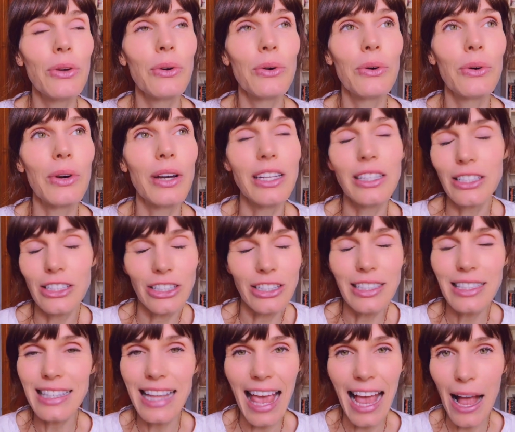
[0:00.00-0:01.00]
who is
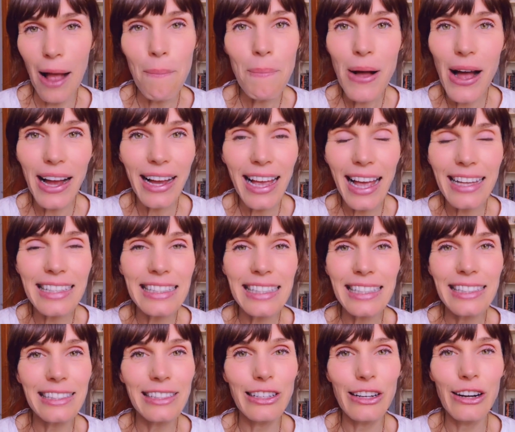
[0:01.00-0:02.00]
just like a
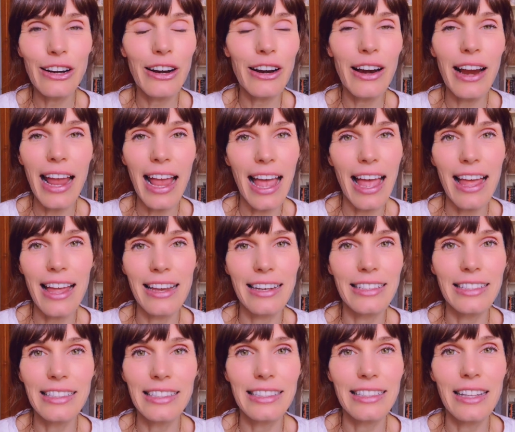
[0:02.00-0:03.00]
podcast listener
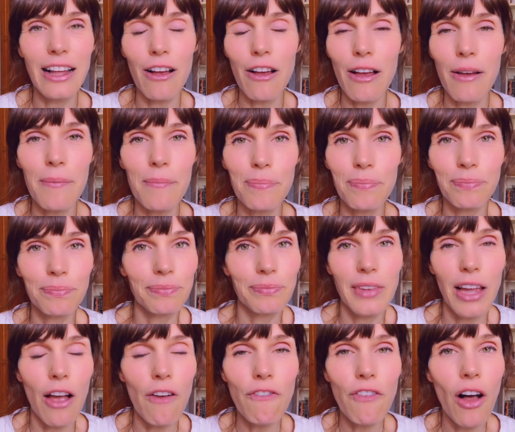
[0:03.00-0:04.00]
and
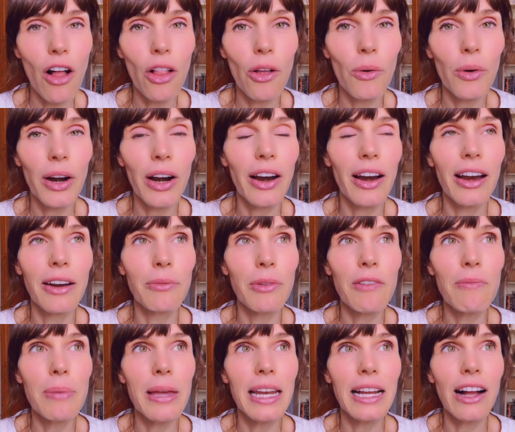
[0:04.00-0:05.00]
a follower, and
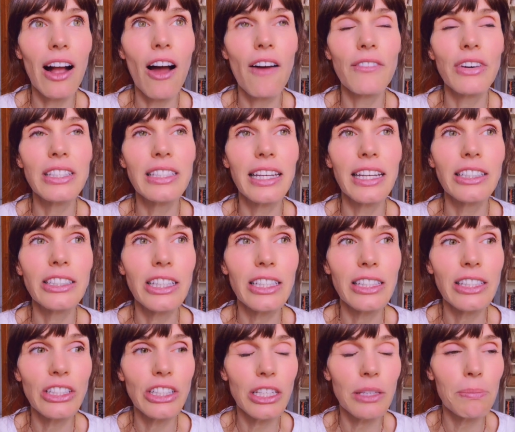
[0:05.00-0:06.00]
we've been in
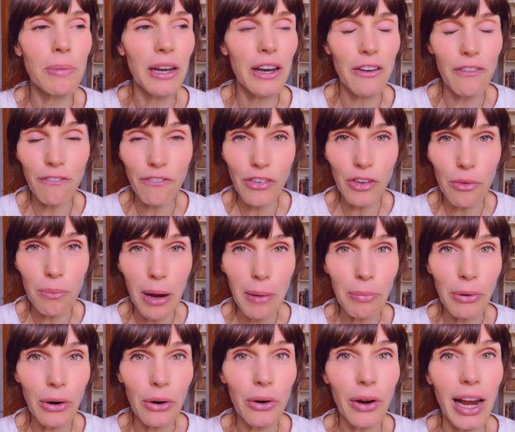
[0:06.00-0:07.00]
conversations. She's been in a few of
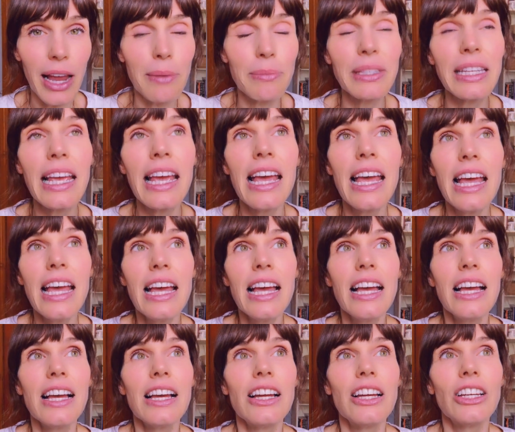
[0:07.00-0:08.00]
my programs.
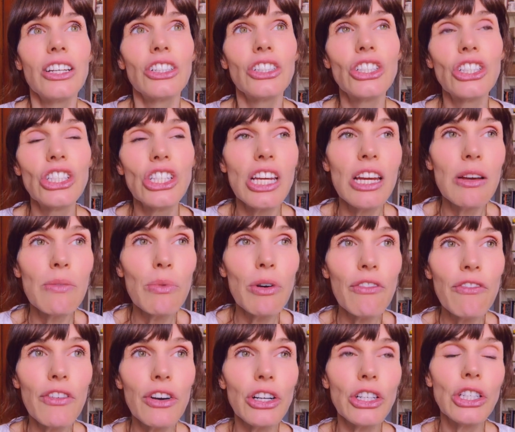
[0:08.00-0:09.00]
She
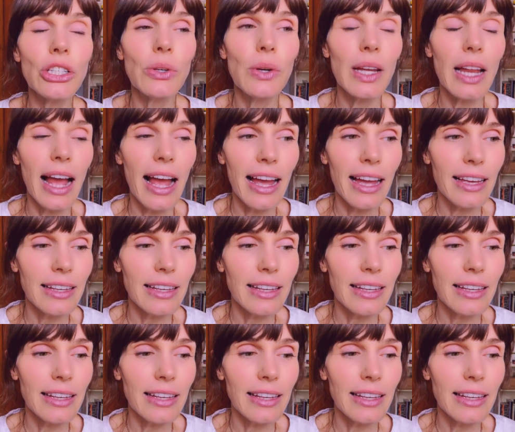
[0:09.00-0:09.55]
referred to it